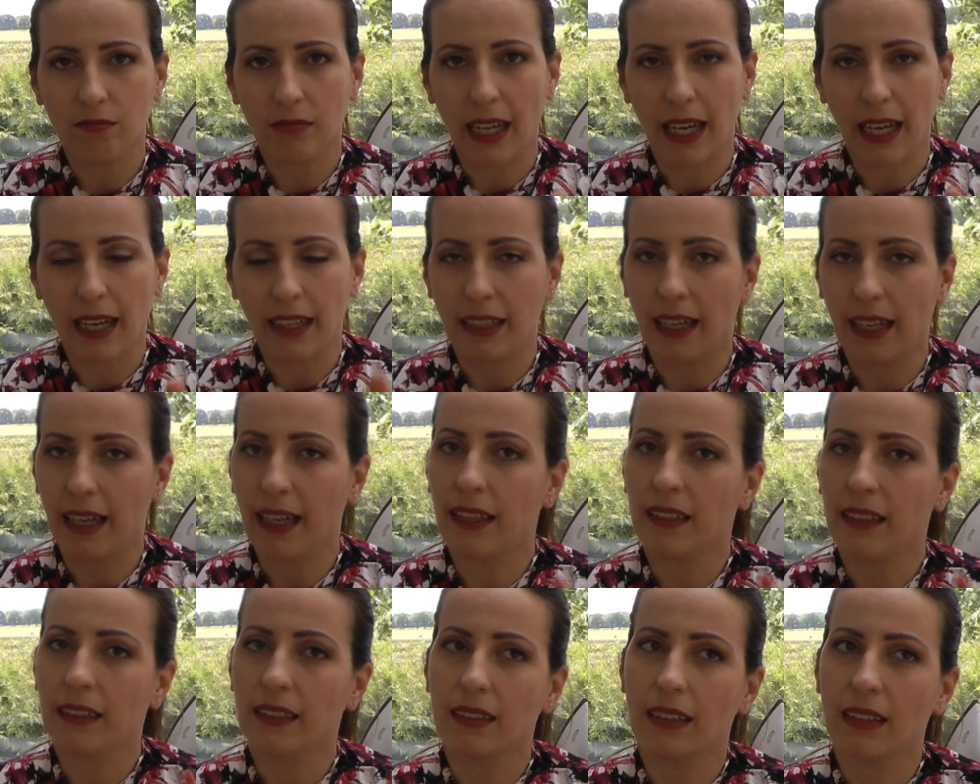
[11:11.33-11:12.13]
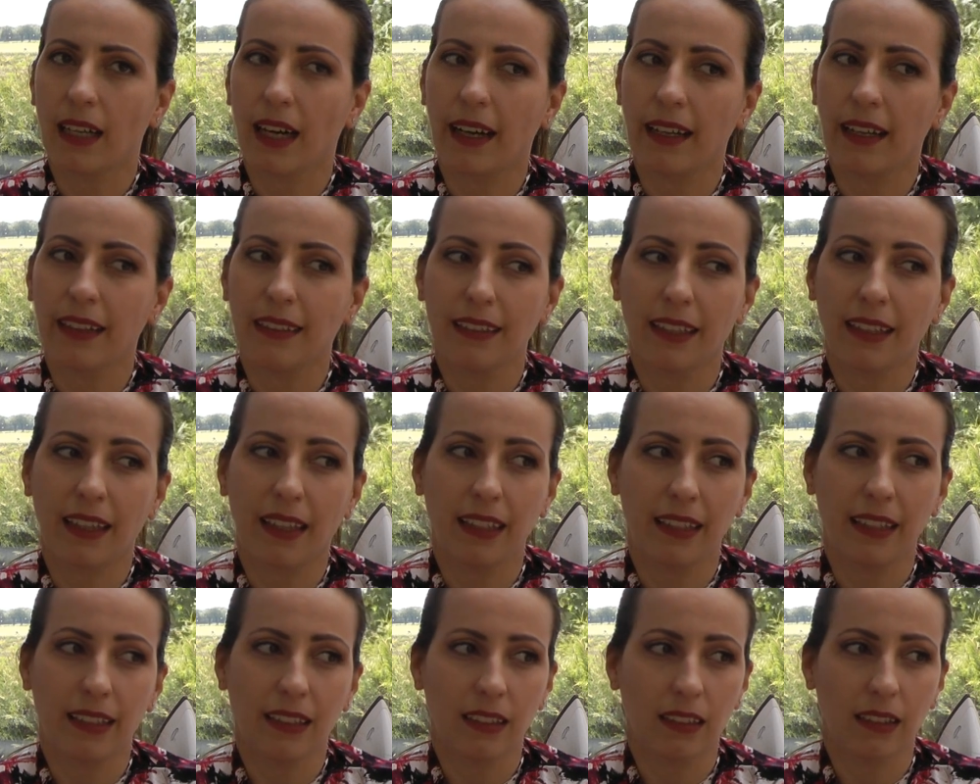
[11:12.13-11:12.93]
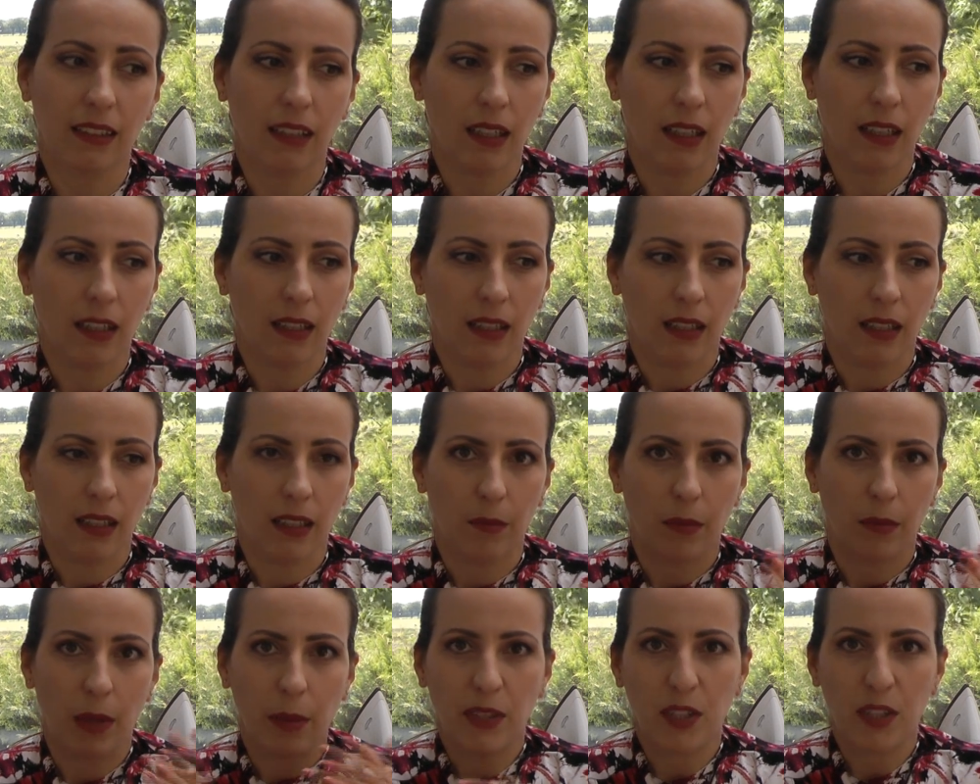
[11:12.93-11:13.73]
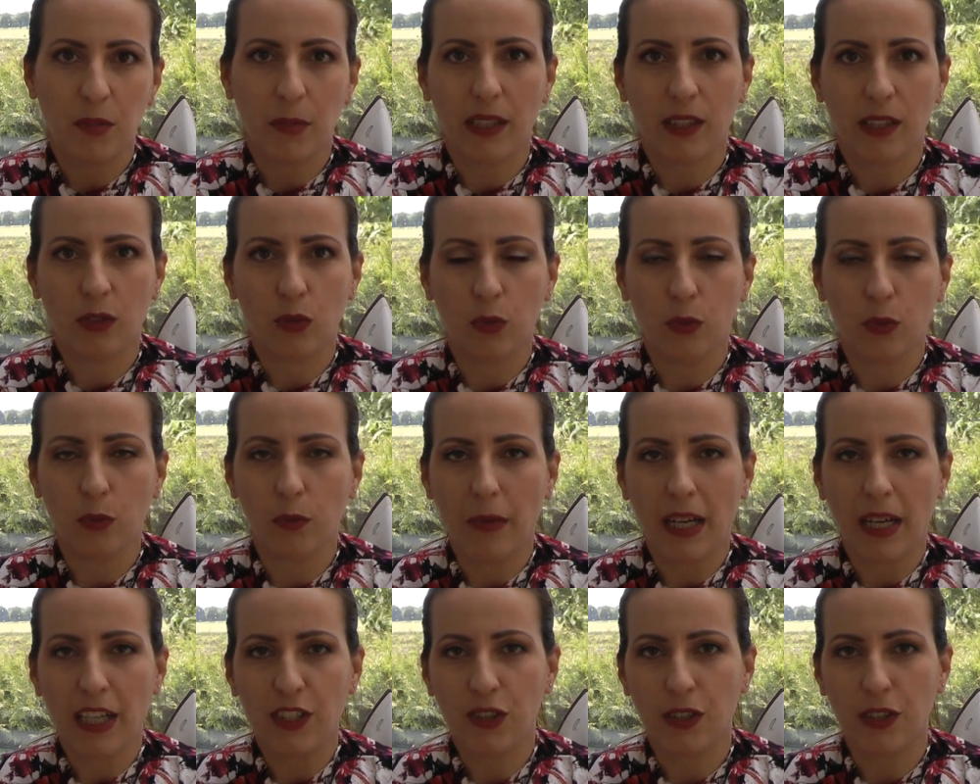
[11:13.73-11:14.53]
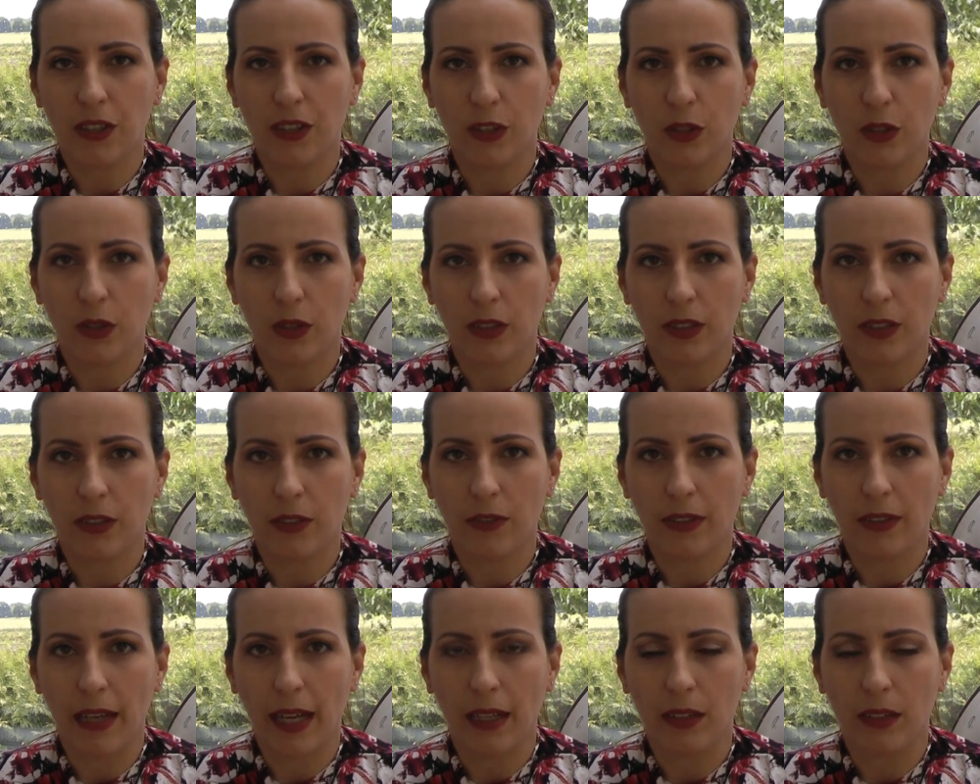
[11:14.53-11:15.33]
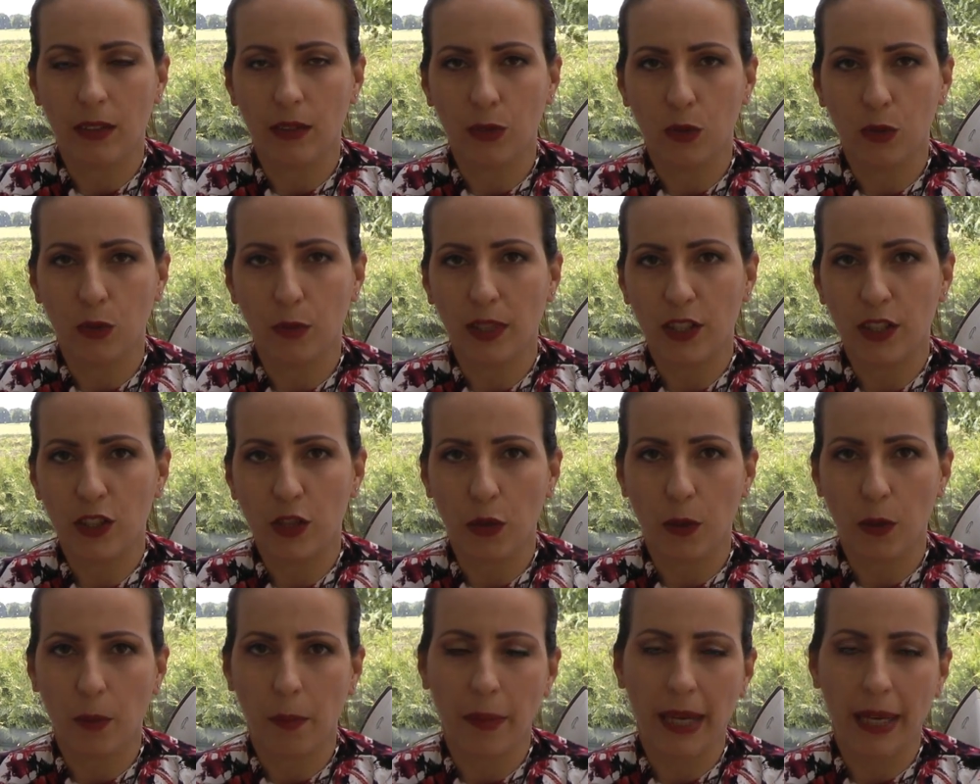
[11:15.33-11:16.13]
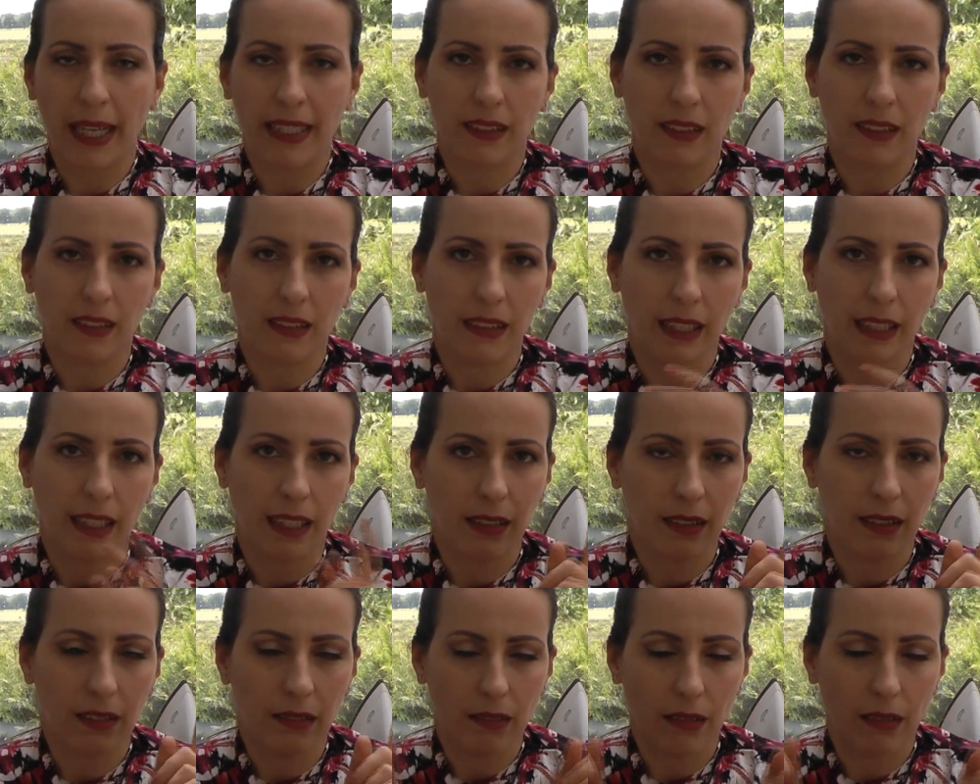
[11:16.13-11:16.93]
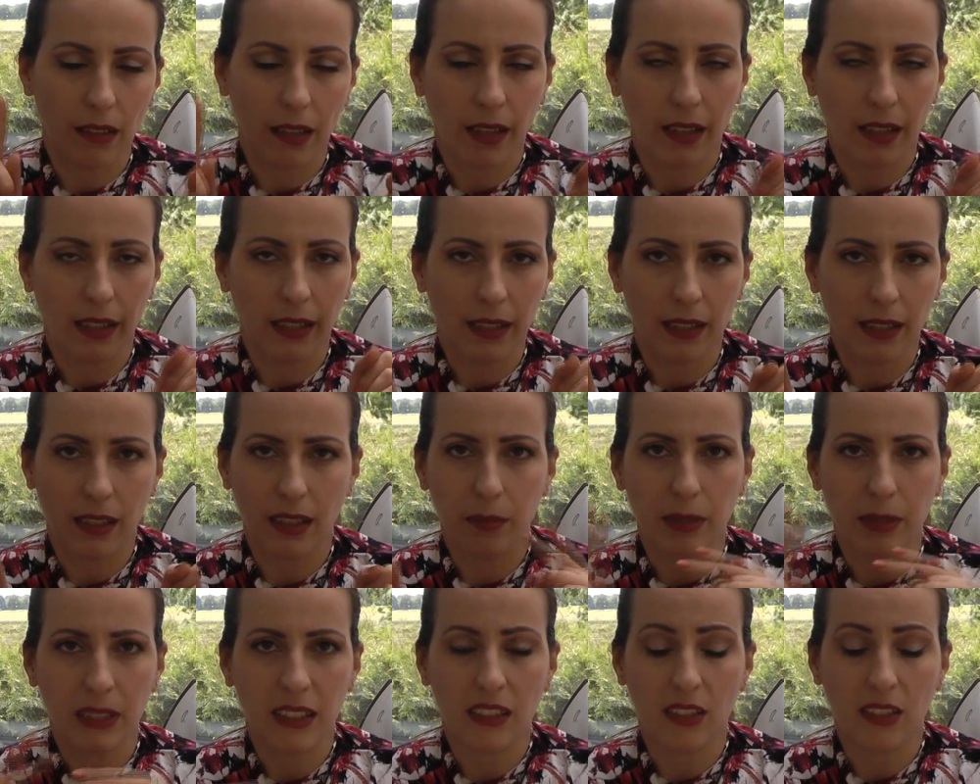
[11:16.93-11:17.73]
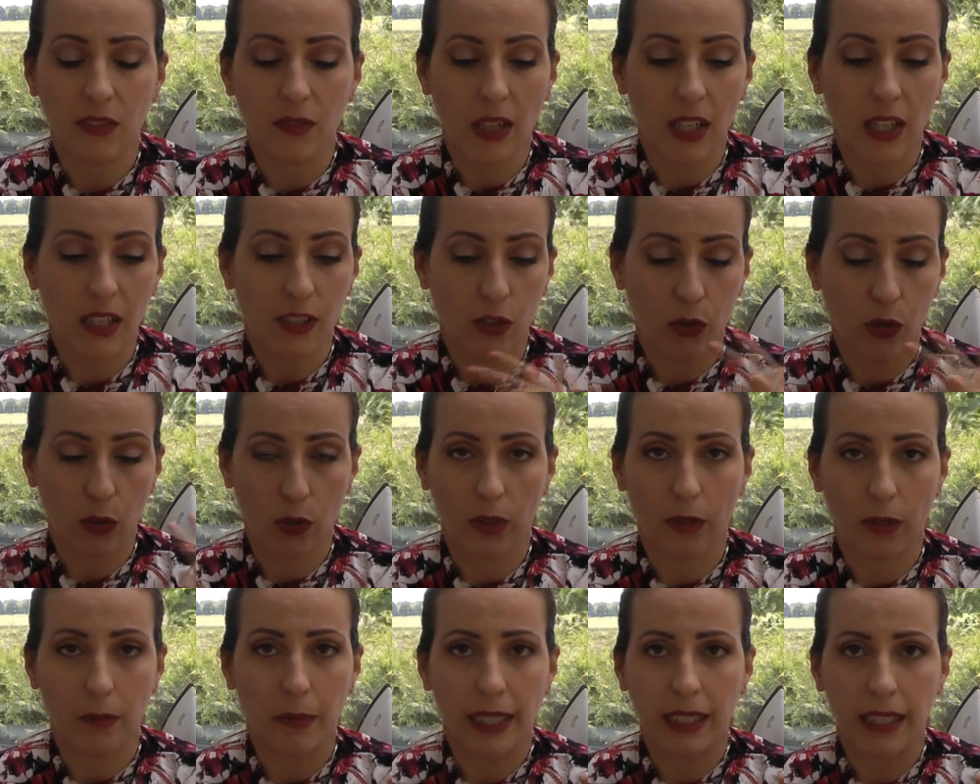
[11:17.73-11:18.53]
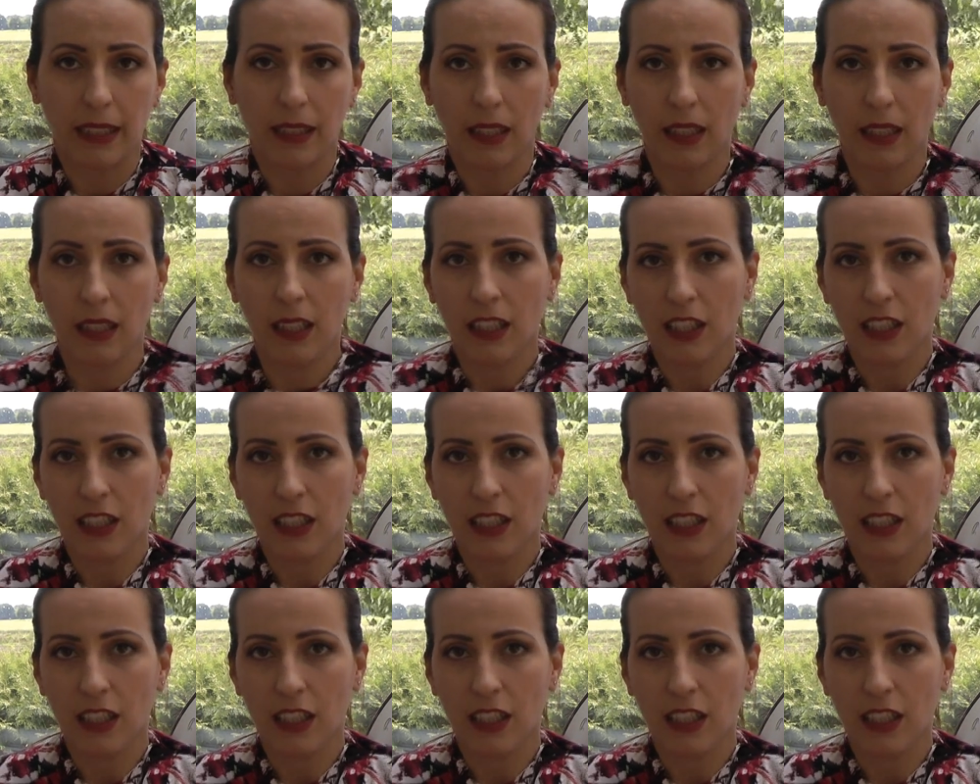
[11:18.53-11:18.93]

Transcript: I think maybe it's better to measure your pattern and think a little bit in advance, or make